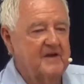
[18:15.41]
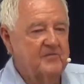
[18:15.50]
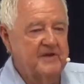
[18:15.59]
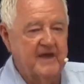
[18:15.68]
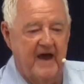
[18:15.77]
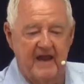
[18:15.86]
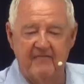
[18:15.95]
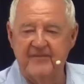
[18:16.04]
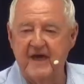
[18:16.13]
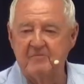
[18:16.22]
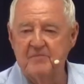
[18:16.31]
We can't have
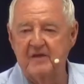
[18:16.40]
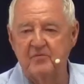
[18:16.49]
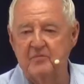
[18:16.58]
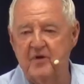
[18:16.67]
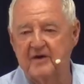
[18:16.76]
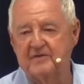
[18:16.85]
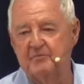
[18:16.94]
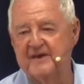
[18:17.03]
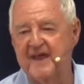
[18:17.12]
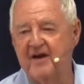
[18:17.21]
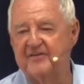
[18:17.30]
that many. We might be
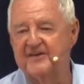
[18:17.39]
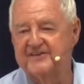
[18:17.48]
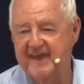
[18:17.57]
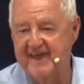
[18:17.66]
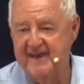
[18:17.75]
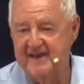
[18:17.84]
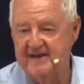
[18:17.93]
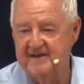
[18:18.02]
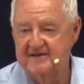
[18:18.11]
down to 10.